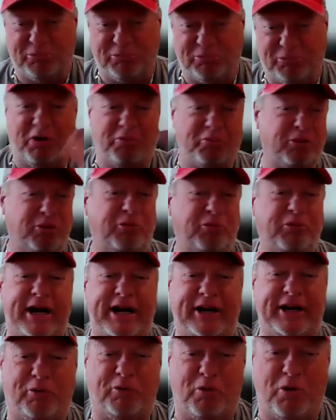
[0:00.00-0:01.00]
and we're
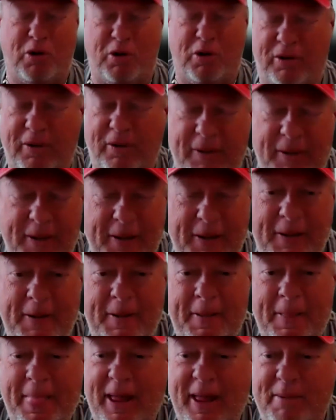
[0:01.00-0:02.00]
ready to roll.
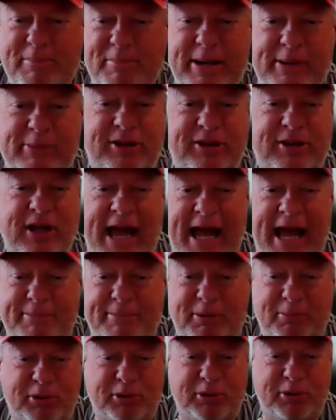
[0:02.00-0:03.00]
Meet with the
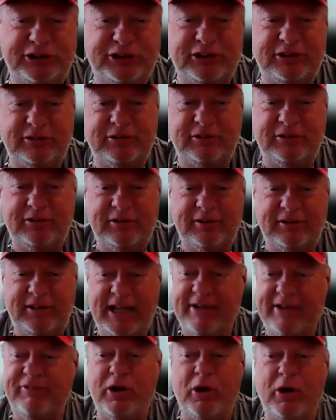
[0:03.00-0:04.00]
admin person.
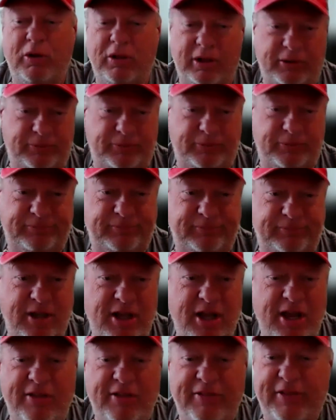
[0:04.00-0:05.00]
They have no clue.
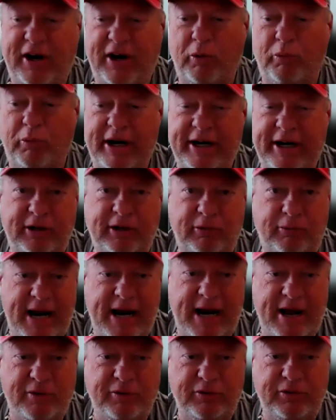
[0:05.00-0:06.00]
They're running
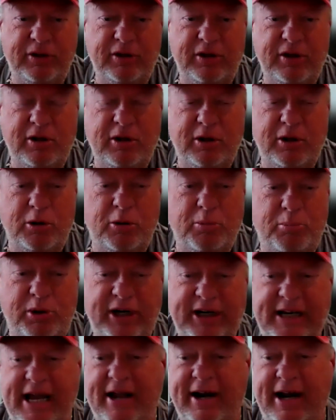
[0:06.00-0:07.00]
around
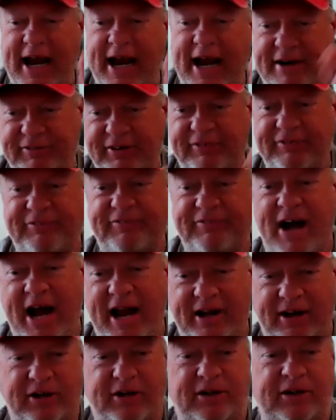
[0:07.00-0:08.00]
putting out every
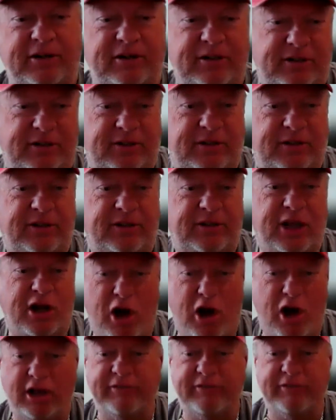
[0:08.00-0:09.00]
fire that
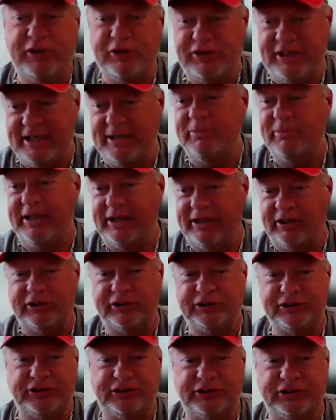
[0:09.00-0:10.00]
all of you team
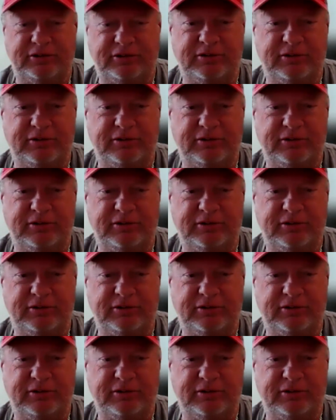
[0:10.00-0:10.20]
leaders